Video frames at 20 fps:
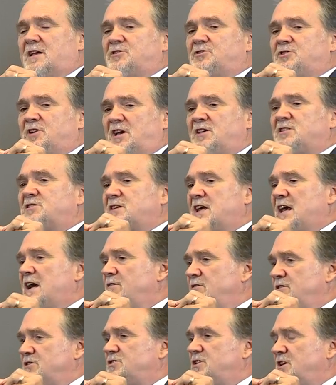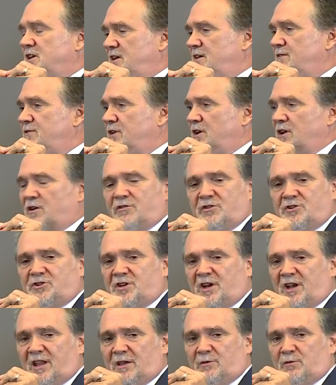just how insignificant
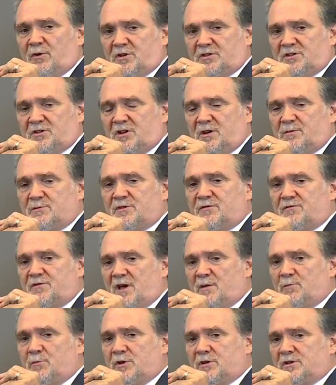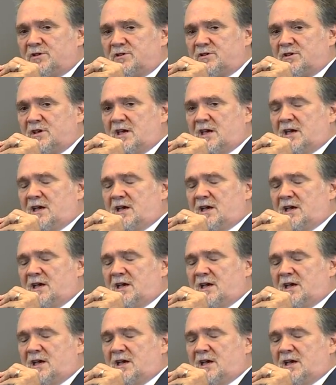Christianity was in terms of numbers,